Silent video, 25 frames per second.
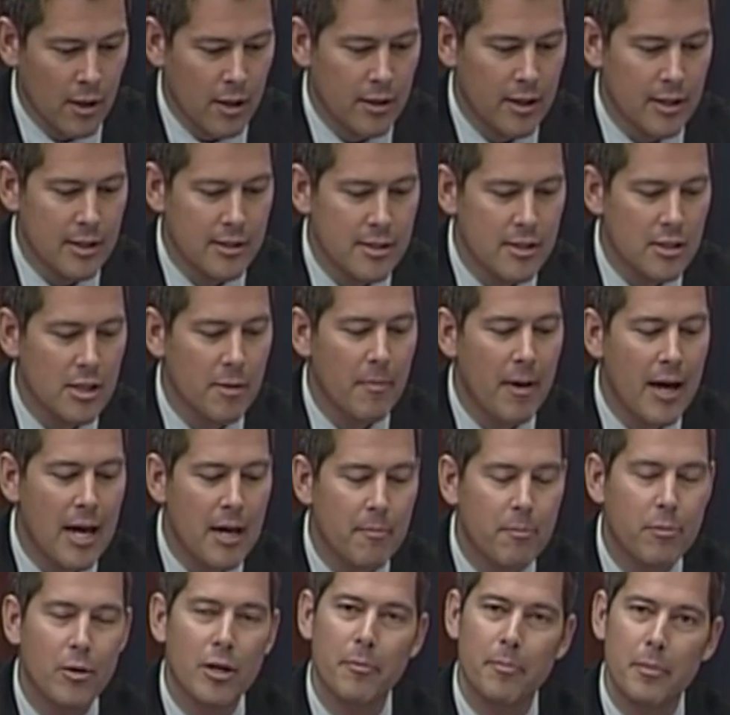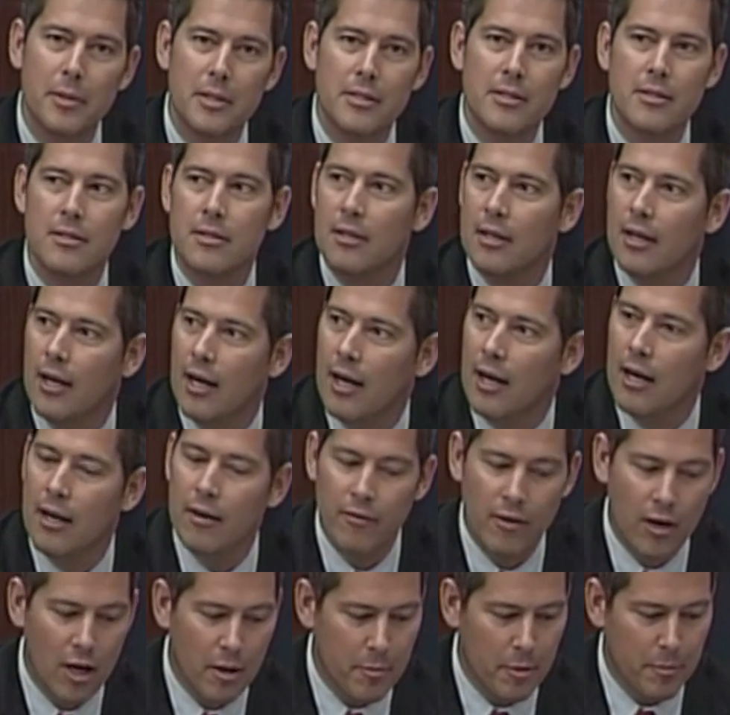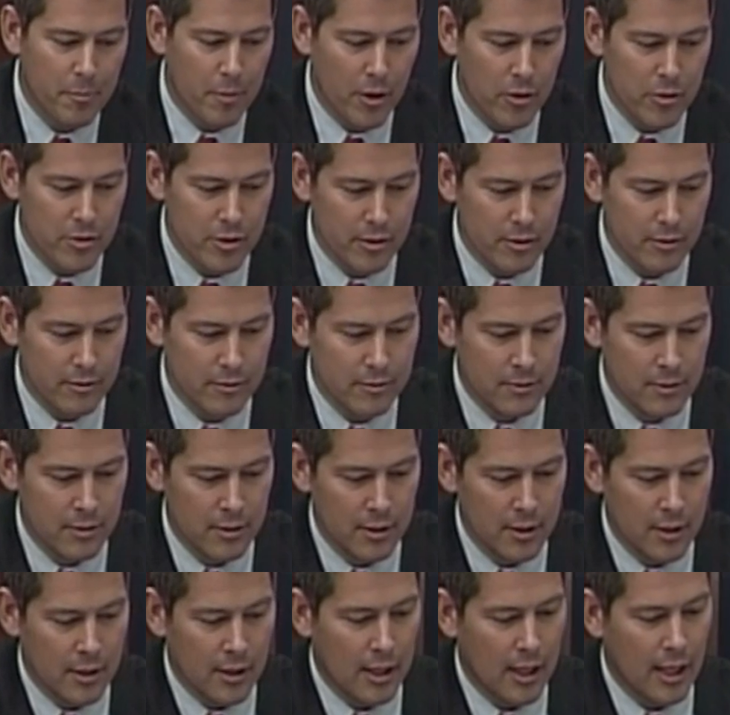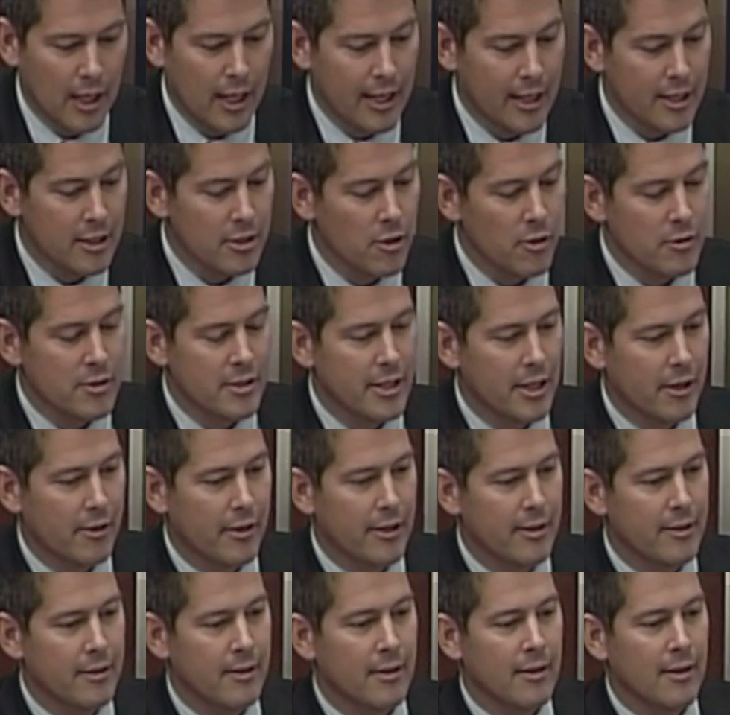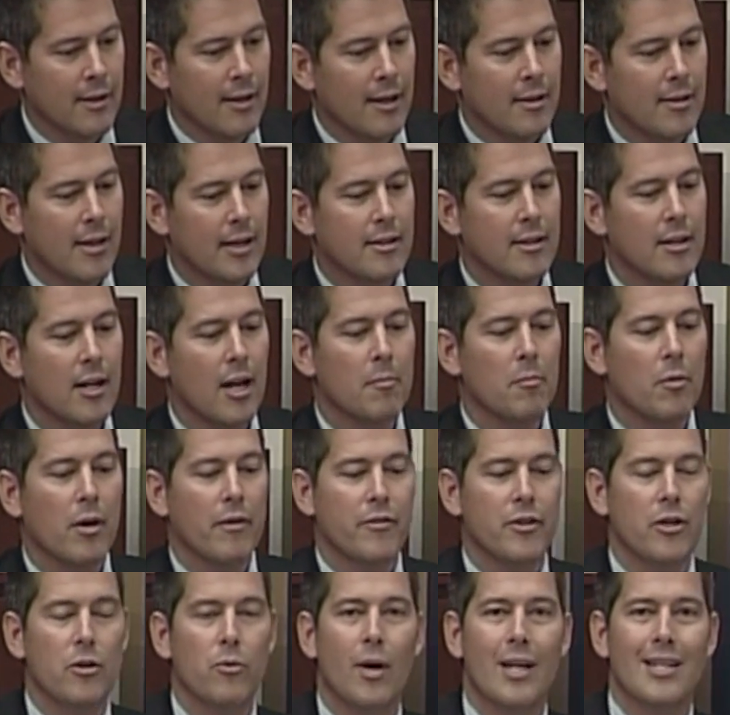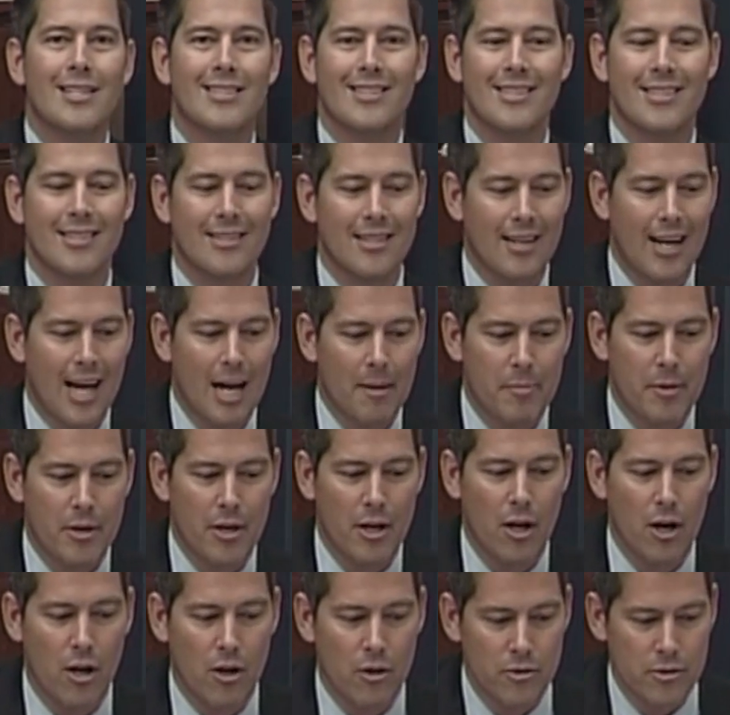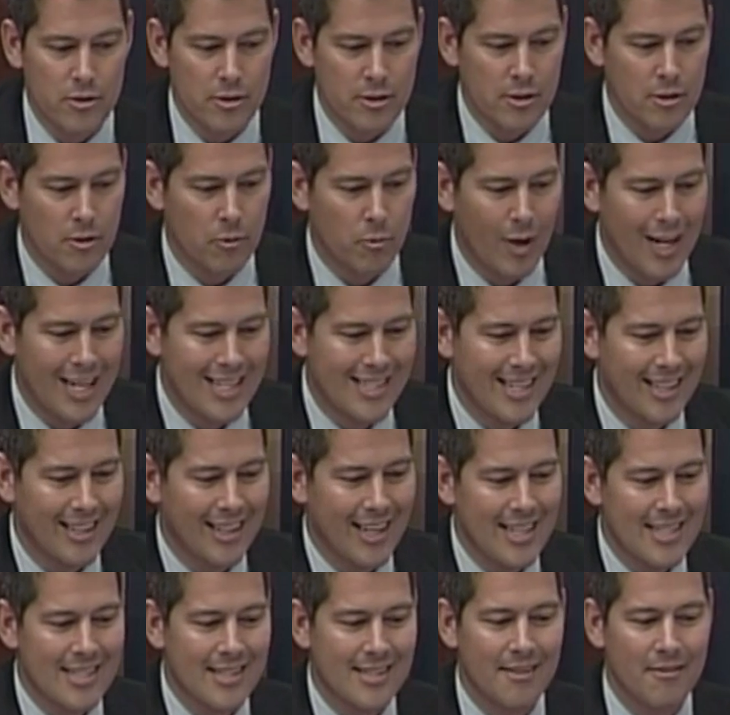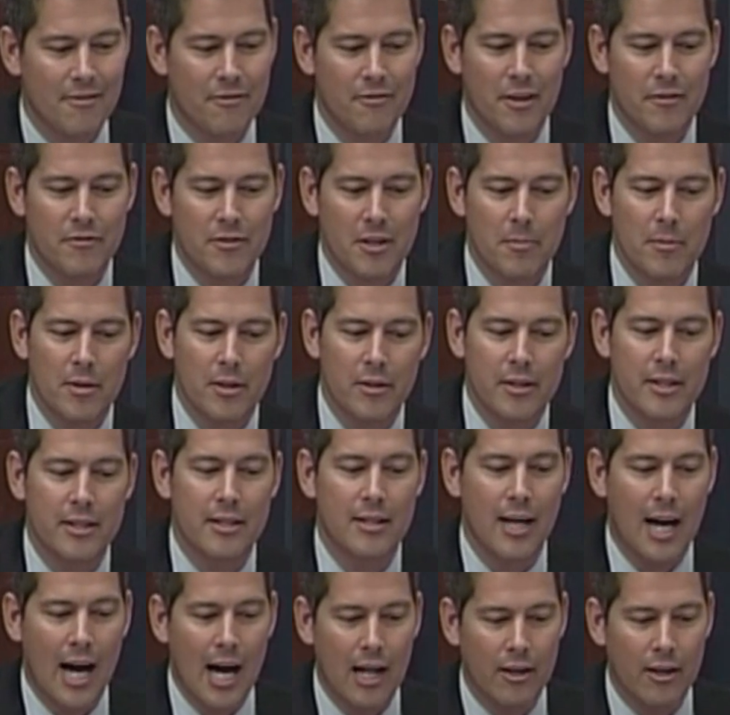This is the main purpose of our proposal. It is no secret that the number of U.S.-listed IPOs raising less than $50 million